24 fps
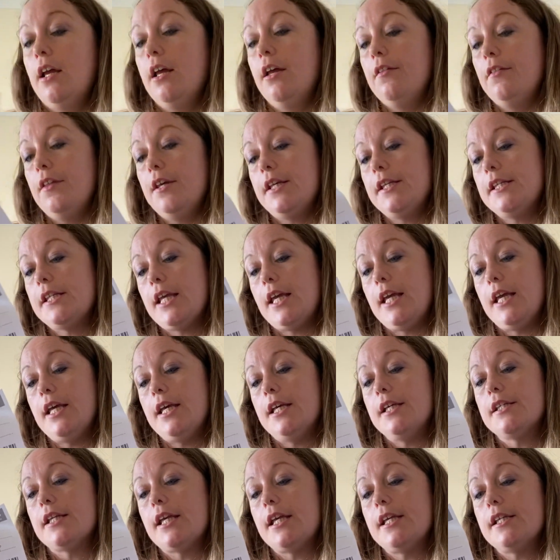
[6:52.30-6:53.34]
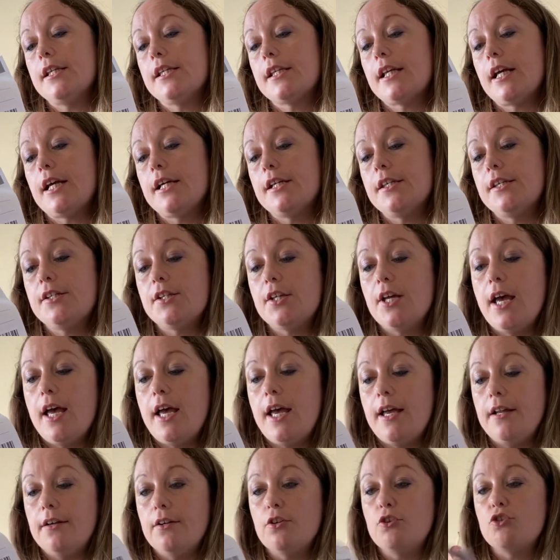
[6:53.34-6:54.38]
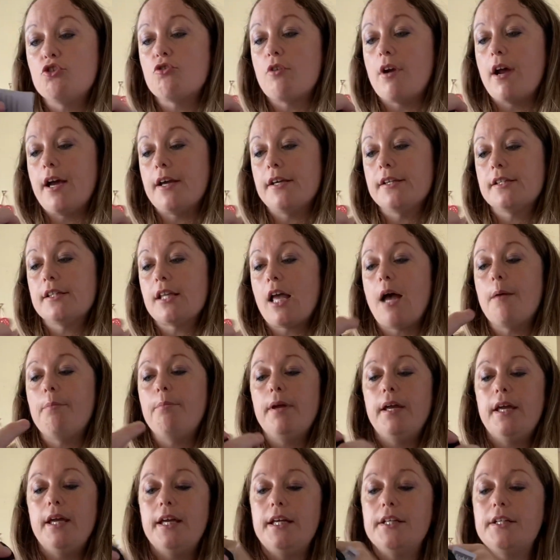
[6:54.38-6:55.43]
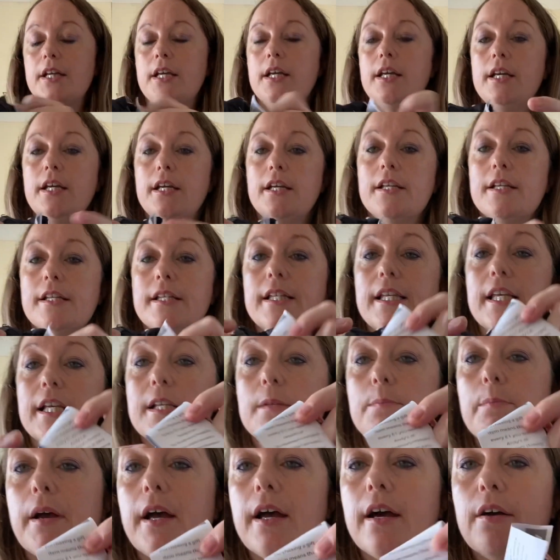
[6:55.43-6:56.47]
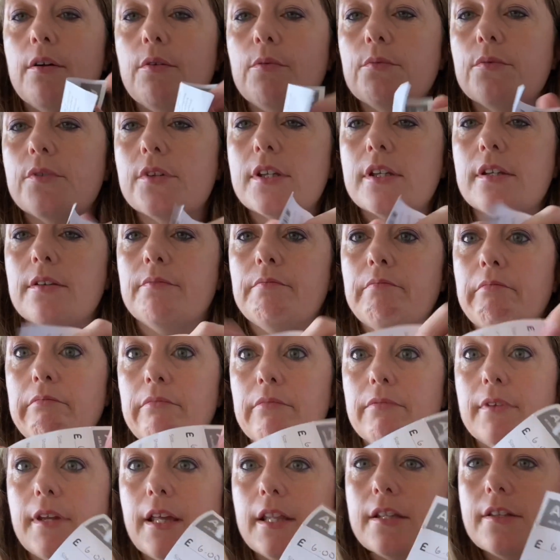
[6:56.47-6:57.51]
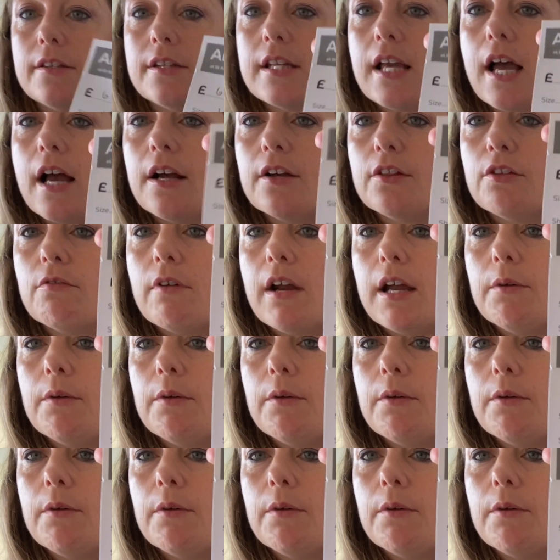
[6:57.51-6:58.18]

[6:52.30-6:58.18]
This is a size 10 dress. I paid £6. Get the tag the right